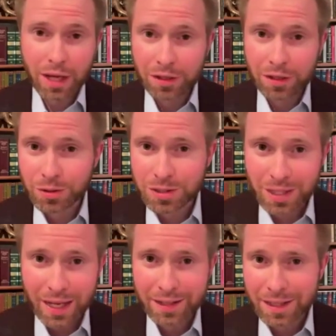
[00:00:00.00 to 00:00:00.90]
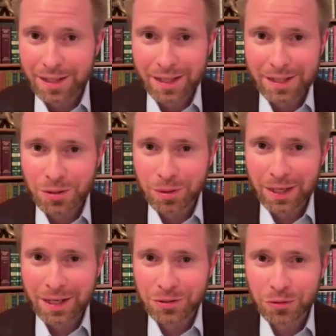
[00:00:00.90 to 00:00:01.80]
nothing you dislike, that's
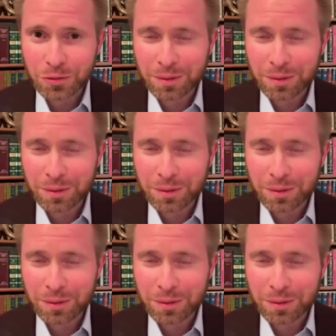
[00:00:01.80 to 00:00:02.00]
okay too.